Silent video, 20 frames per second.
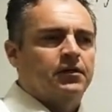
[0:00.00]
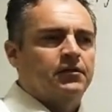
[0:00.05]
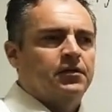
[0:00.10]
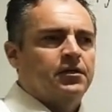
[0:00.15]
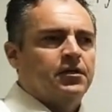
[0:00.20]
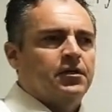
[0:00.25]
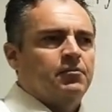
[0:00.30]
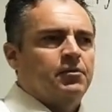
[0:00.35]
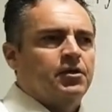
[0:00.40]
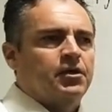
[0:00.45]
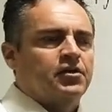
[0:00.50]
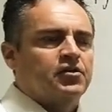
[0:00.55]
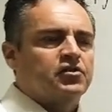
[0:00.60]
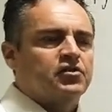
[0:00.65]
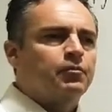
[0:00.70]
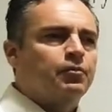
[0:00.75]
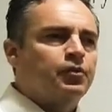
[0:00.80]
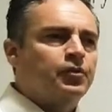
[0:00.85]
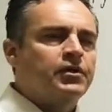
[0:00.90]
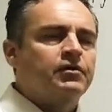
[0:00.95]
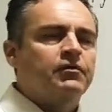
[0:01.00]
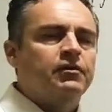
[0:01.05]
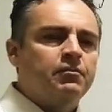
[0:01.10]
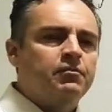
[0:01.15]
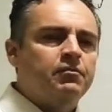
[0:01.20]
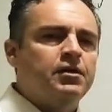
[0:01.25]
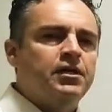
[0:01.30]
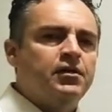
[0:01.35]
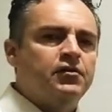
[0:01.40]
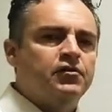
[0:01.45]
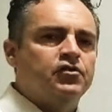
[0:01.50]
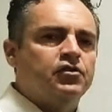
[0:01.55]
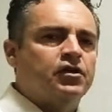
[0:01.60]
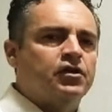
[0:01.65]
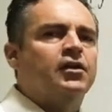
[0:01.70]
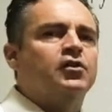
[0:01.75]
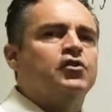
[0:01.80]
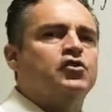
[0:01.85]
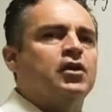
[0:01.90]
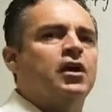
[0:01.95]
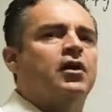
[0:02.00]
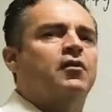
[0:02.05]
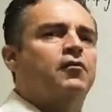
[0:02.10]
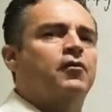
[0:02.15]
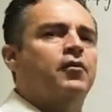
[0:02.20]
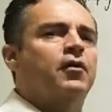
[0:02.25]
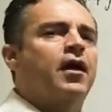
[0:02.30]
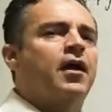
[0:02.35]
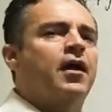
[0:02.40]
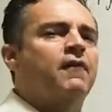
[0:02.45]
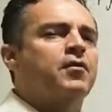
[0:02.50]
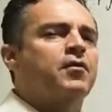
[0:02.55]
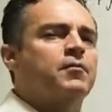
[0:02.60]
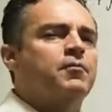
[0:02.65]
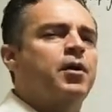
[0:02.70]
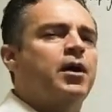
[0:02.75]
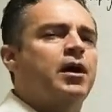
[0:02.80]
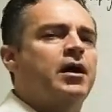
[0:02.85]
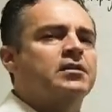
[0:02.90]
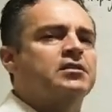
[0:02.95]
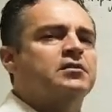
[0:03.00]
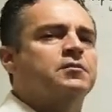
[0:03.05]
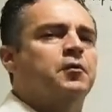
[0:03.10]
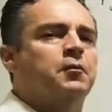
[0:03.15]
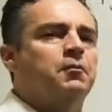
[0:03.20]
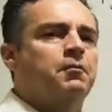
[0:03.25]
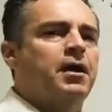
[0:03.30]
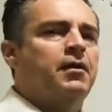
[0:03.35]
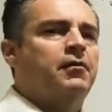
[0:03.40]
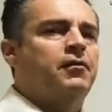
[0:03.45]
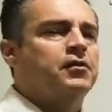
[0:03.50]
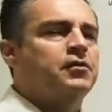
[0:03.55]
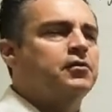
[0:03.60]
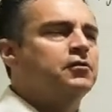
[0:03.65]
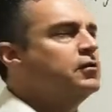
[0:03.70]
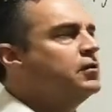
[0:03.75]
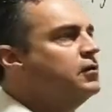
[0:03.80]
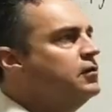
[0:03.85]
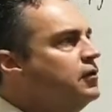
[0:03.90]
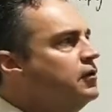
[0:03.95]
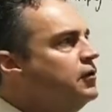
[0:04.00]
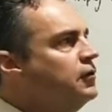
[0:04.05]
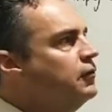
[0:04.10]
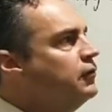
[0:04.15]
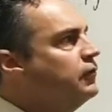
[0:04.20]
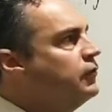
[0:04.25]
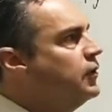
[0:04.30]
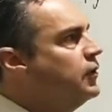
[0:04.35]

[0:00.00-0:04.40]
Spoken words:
Because completely means you got to check for every possible method you can use.